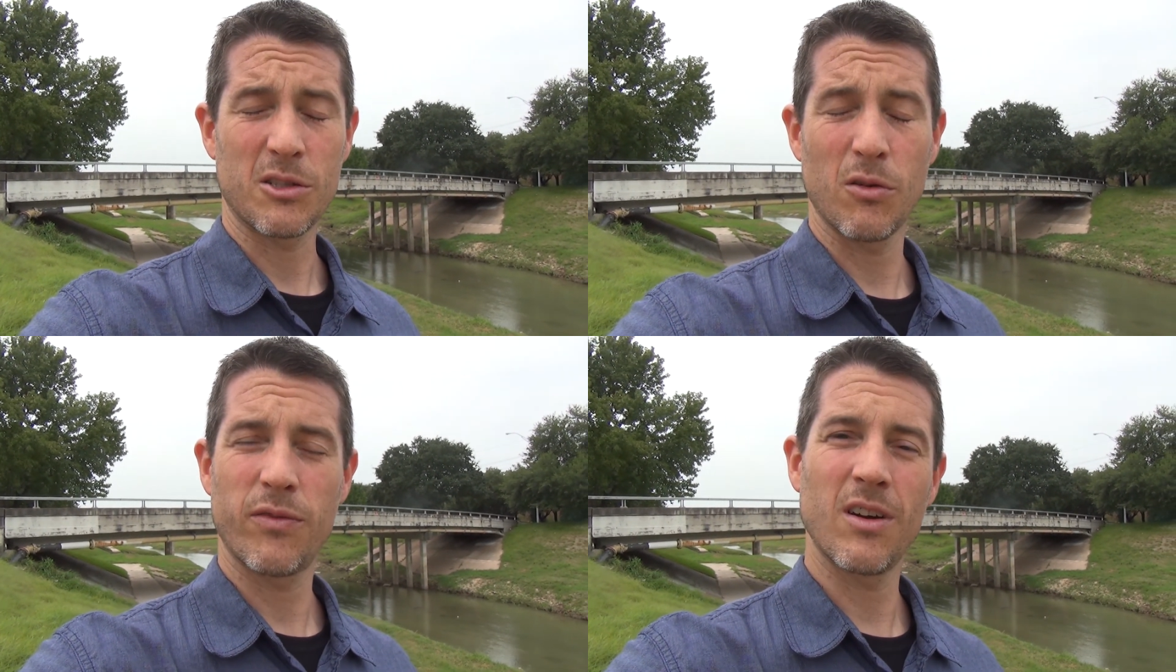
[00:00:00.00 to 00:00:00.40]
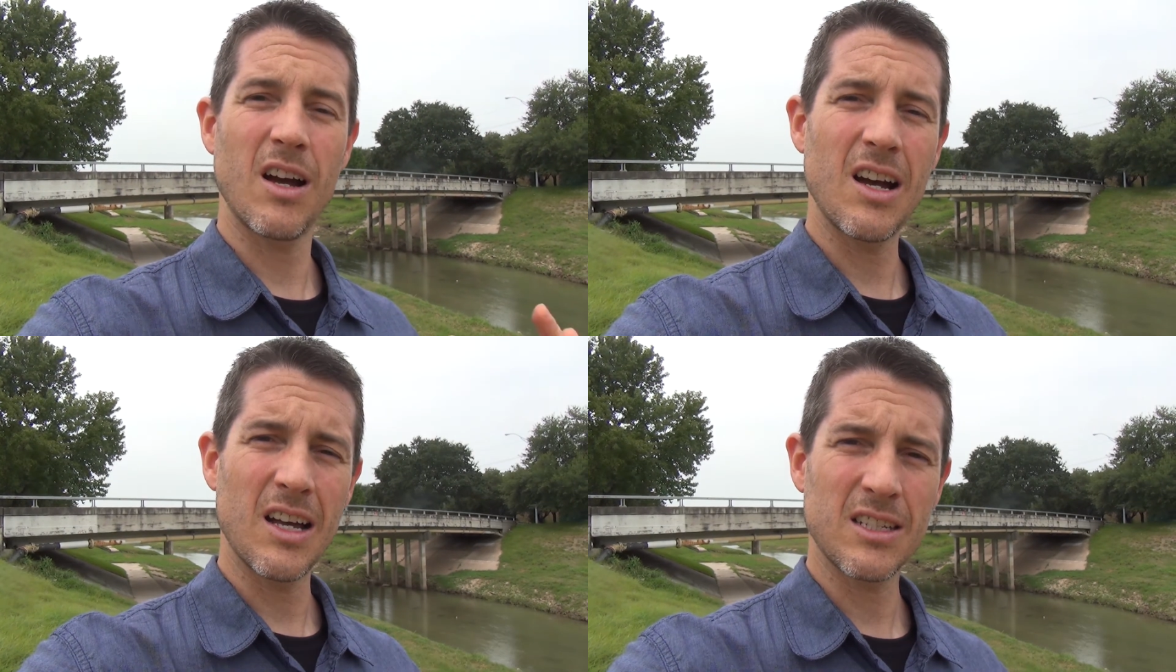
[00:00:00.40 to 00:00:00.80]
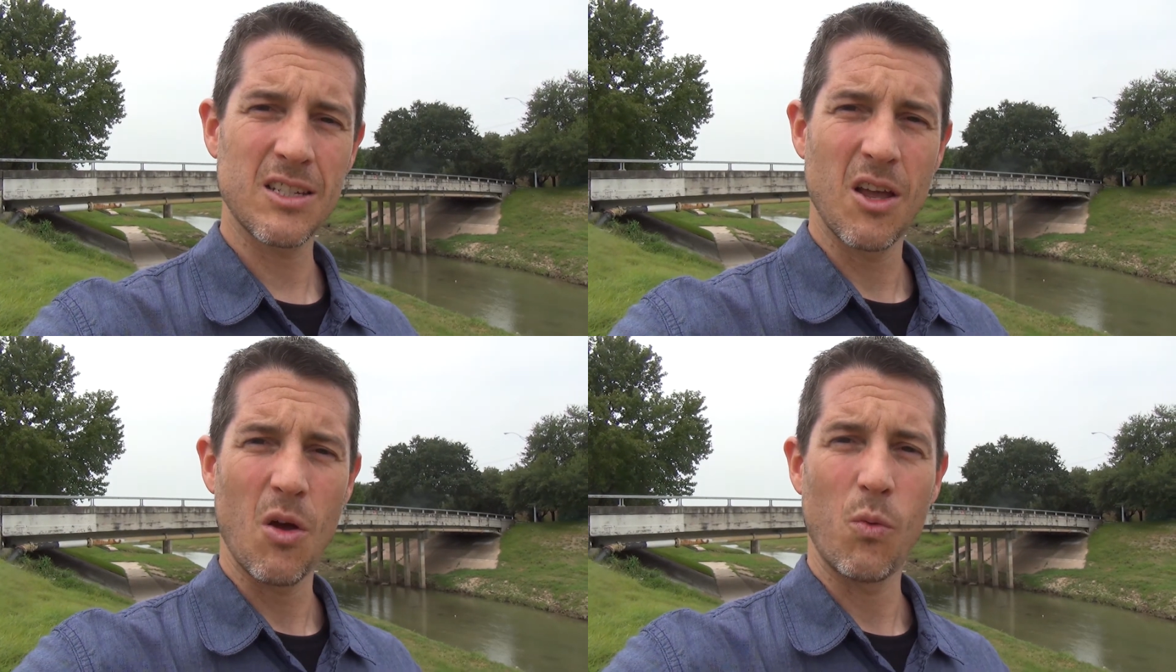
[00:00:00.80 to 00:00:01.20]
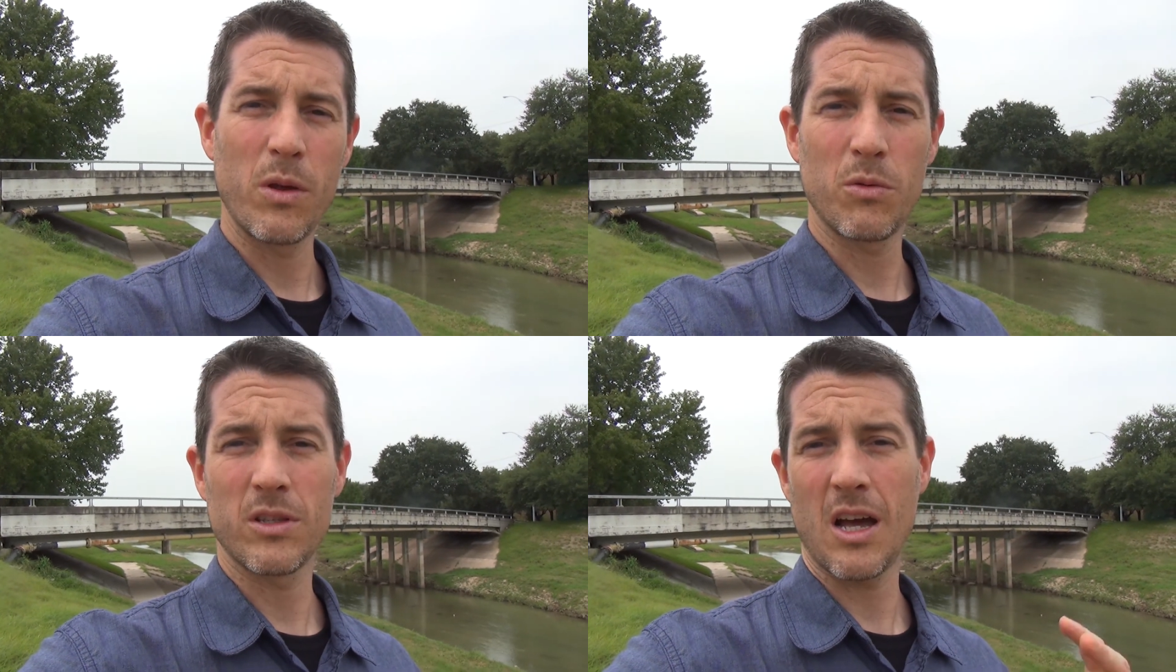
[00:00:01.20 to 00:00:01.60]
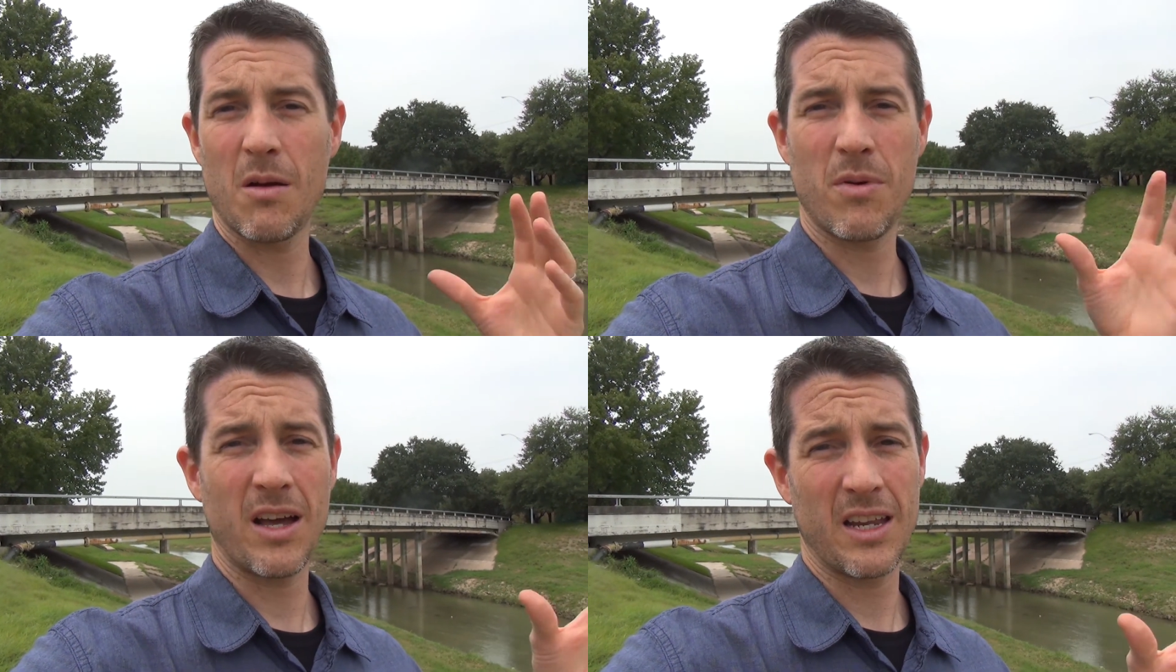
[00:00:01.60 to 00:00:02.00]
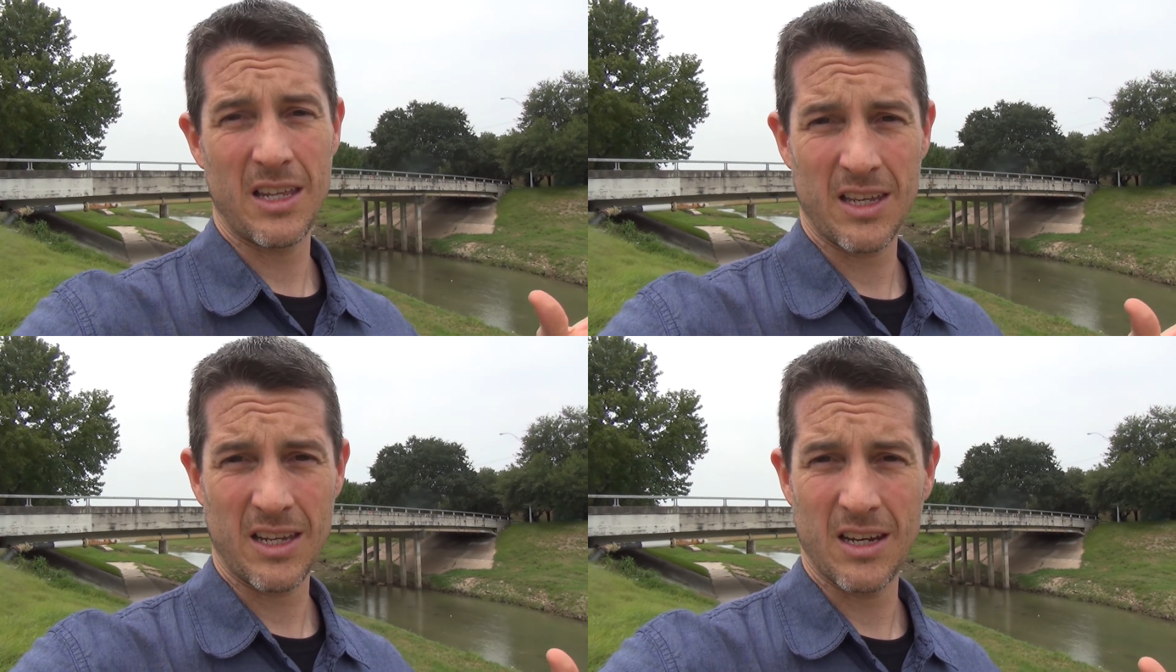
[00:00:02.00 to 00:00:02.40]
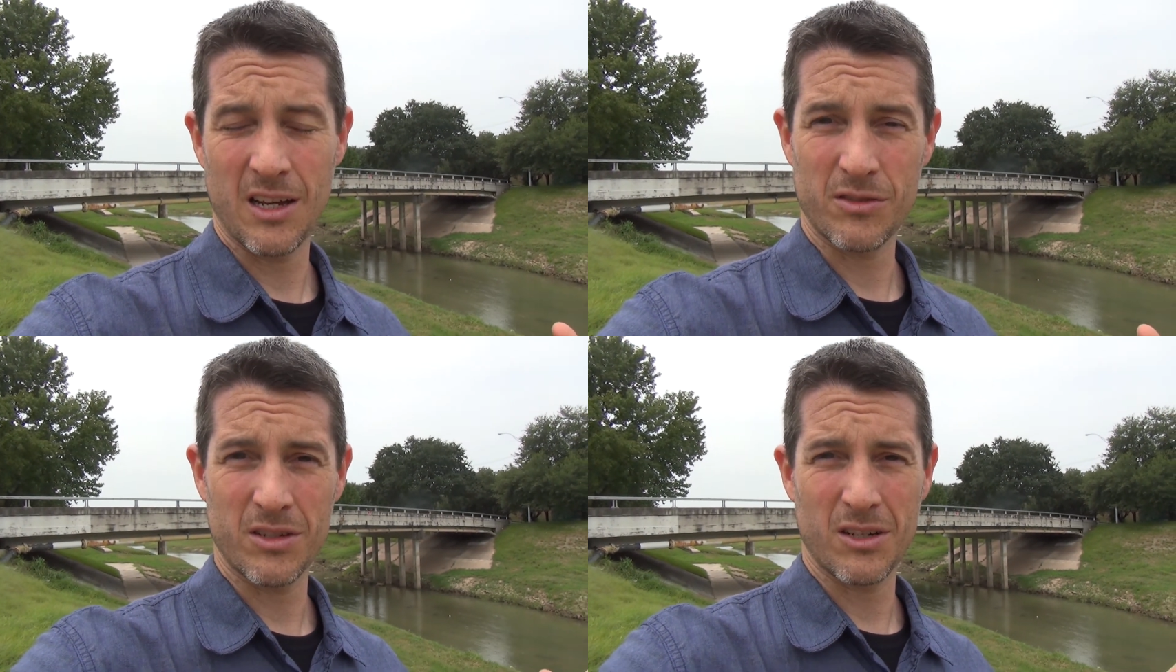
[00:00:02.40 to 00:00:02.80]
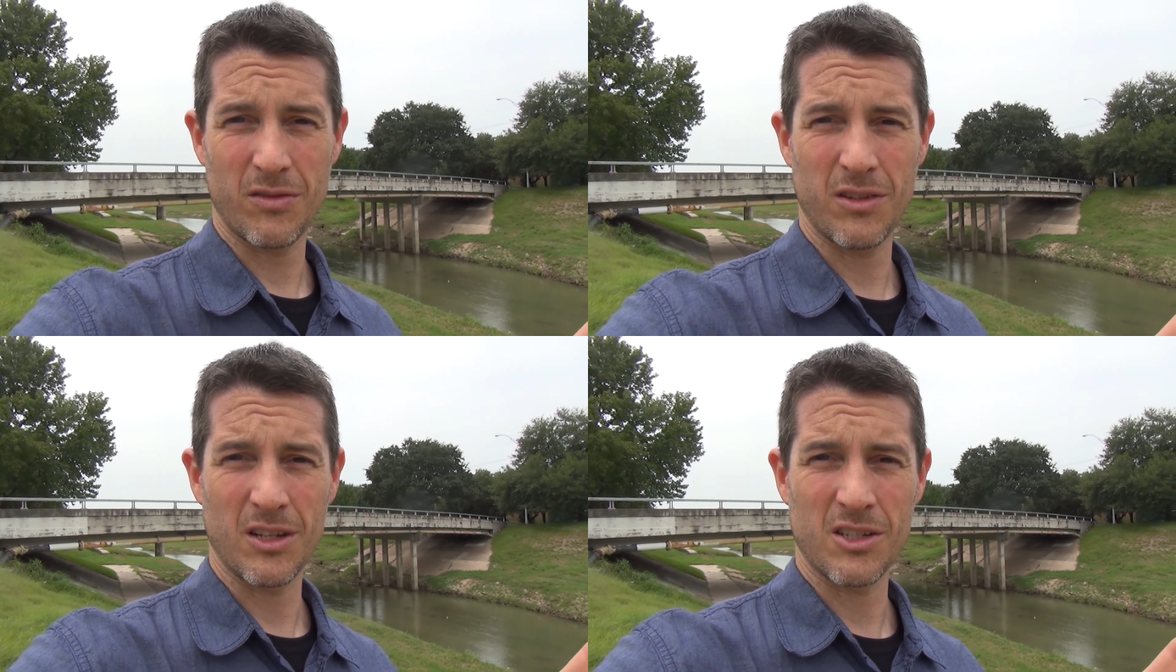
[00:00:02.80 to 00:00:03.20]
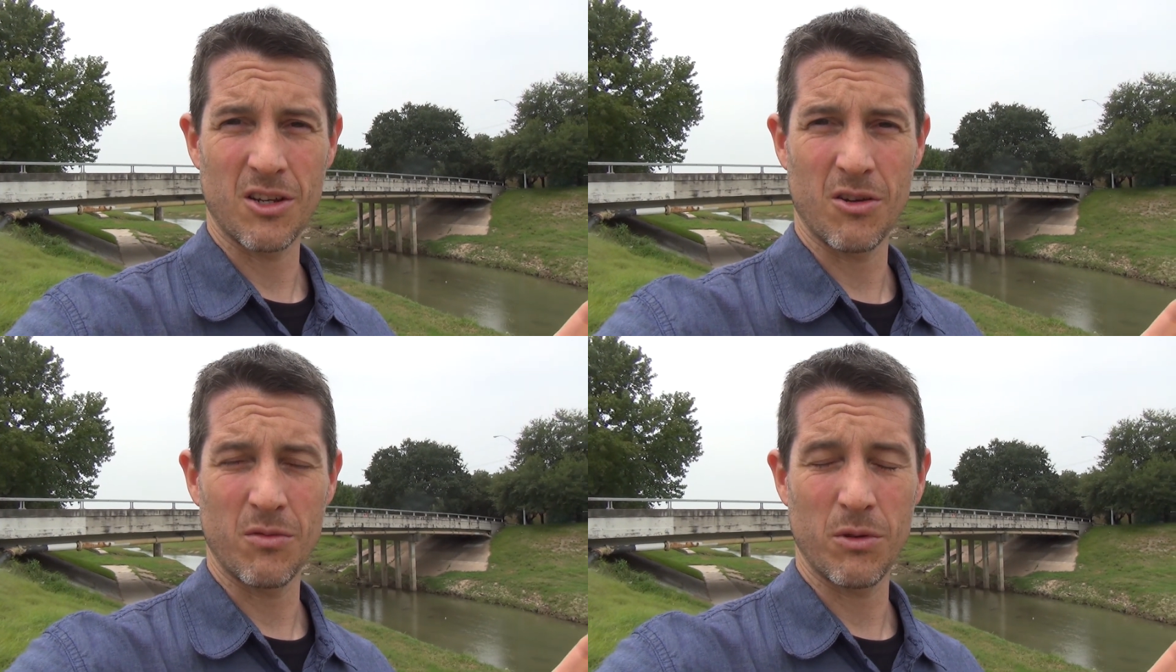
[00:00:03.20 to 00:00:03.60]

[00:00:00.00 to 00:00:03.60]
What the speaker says: So for us, we will not buy anything in a 100-year flood zone.